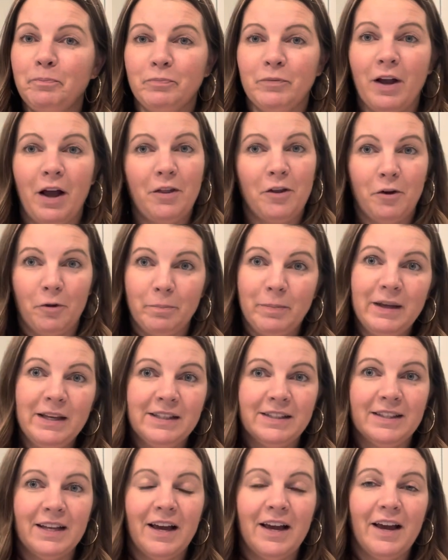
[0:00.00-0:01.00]
a little
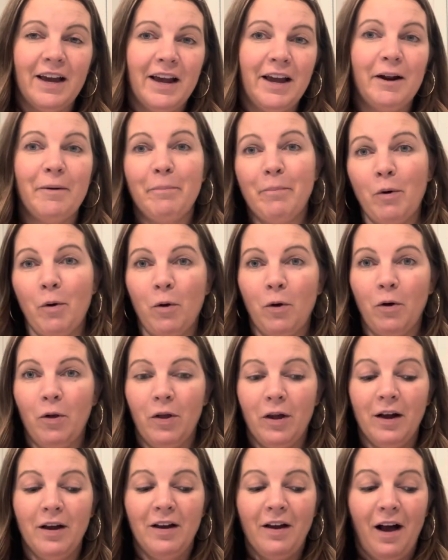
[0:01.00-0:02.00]
pizza in a
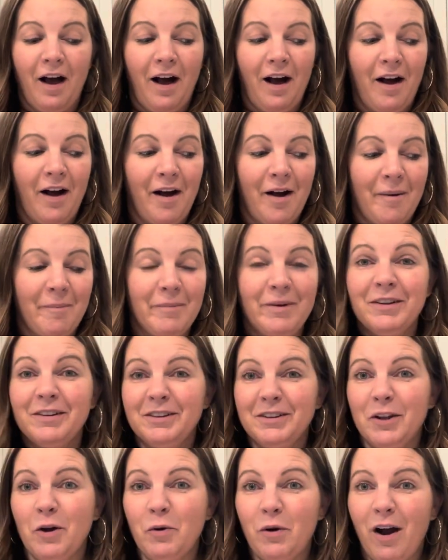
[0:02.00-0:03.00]
bowl,
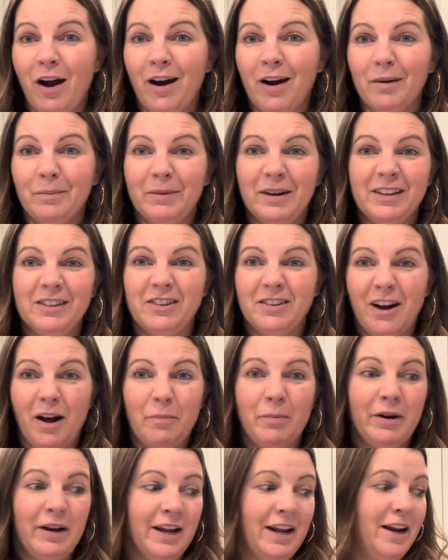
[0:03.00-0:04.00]
low carb, because you're not
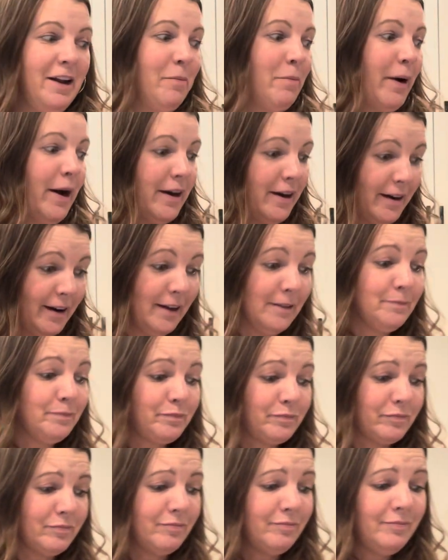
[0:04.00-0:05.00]
putting any bread in it.
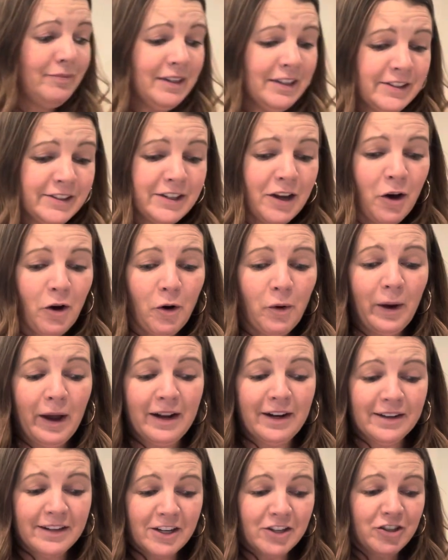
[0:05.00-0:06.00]
So in
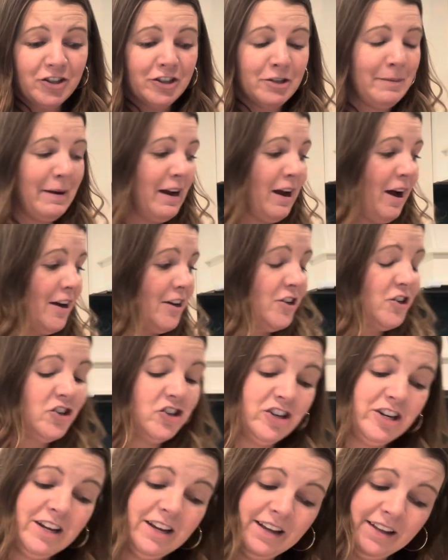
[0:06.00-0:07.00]
addition to my cottage
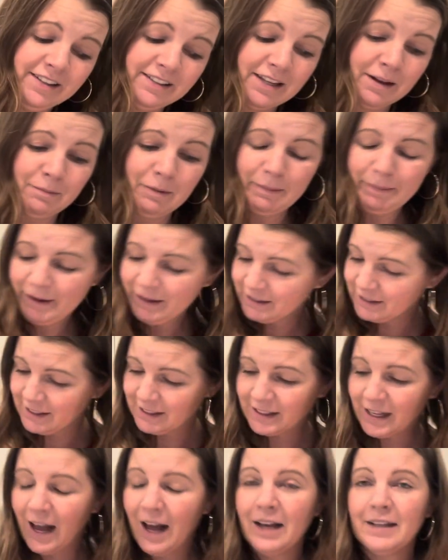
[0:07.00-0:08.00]
cheese and my pizza
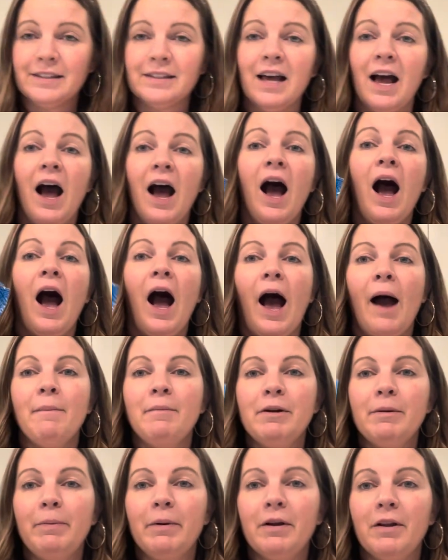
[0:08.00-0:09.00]
sauce, I'm
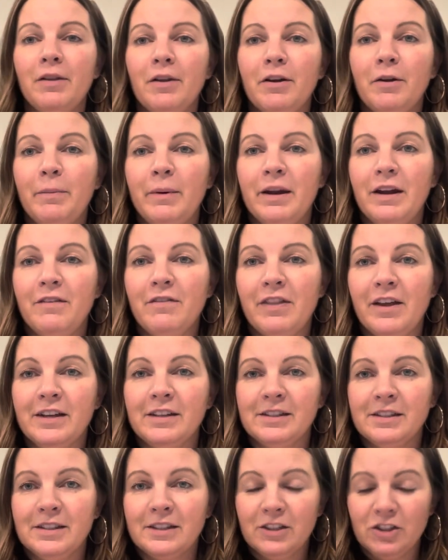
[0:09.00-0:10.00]
gonna put a little bit of this
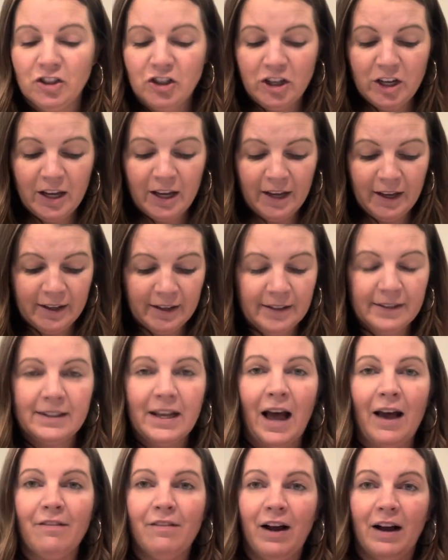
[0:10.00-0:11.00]
cheese.
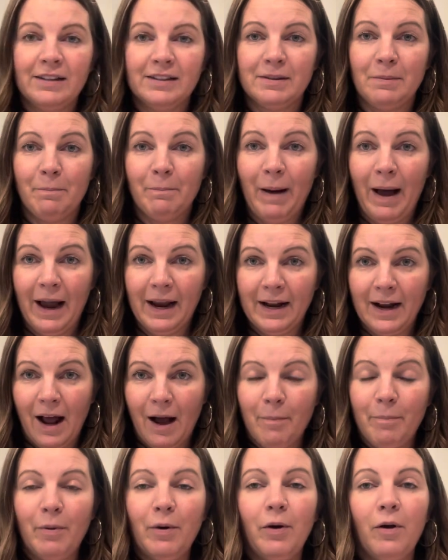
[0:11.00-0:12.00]
I've got some
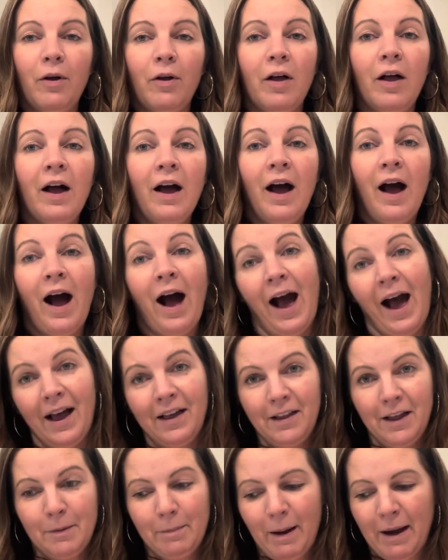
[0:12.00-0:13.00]
pineapple. I
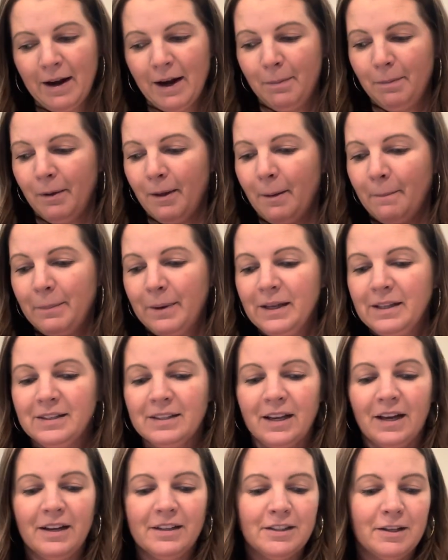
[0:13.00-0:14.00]
like pineapple on
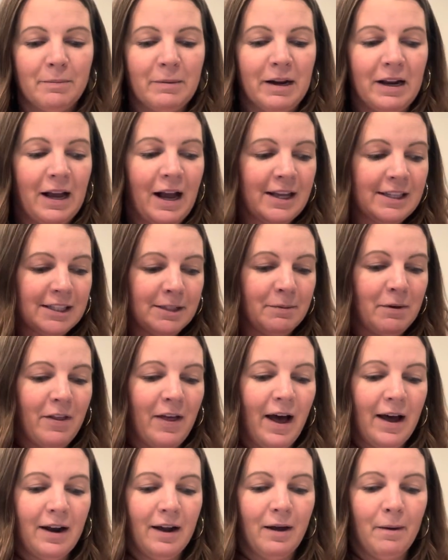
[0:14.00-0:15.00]
pizza, so I'm gonna cut some of
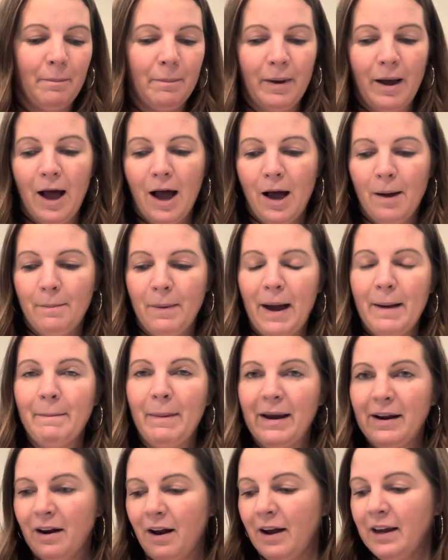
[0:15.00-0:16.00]
that up. I
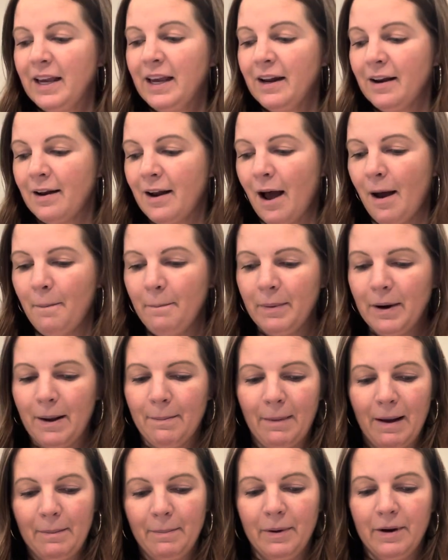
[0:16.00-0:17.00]
might not heat it up, but I
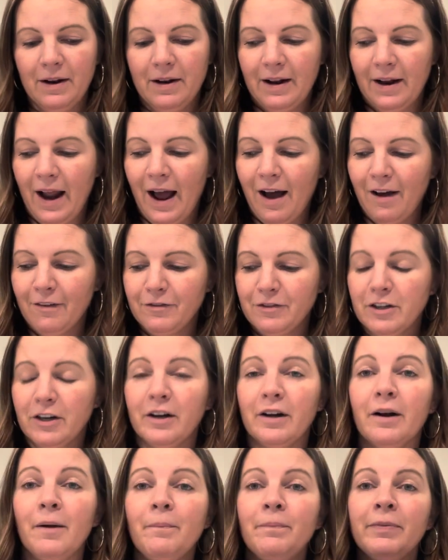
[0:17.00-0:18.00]
might put it in
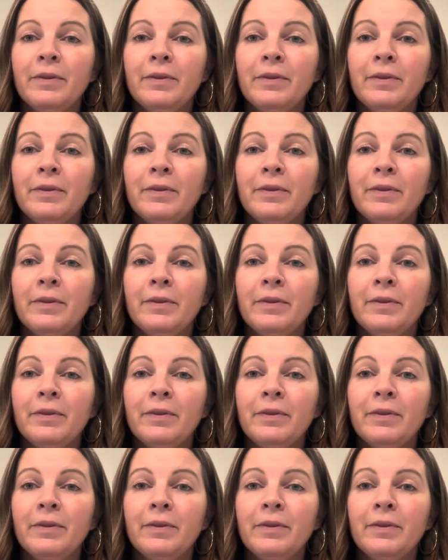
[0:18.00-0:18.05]
after.